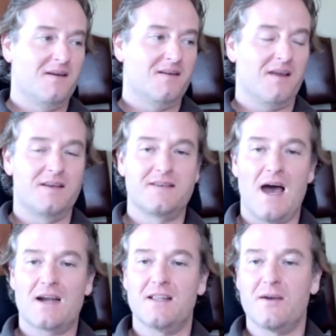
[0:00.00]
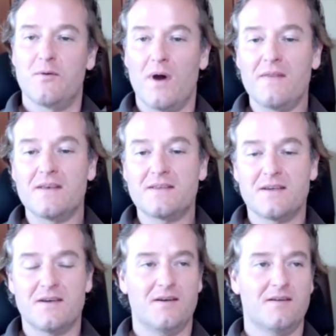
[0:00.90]
Exactly when this
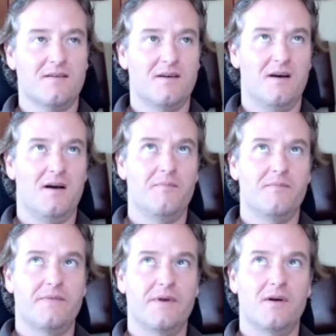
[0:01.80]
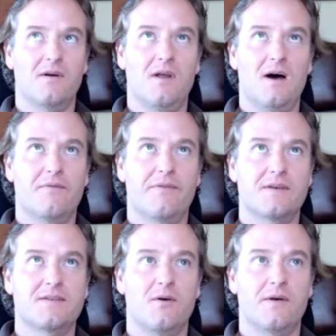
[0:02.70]
year, there are a lot of things
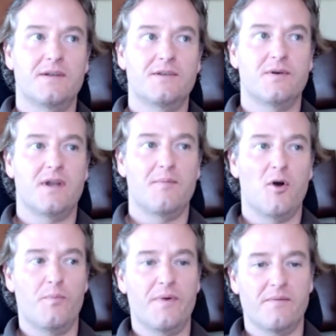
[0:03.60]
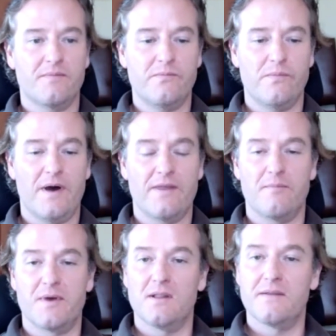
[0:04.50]
going into it. I'm hoping by the
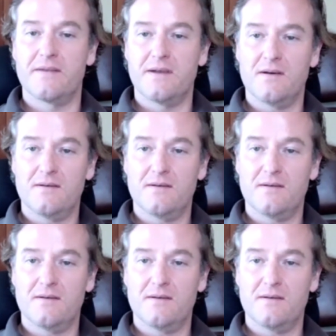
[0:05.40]
middle of the year.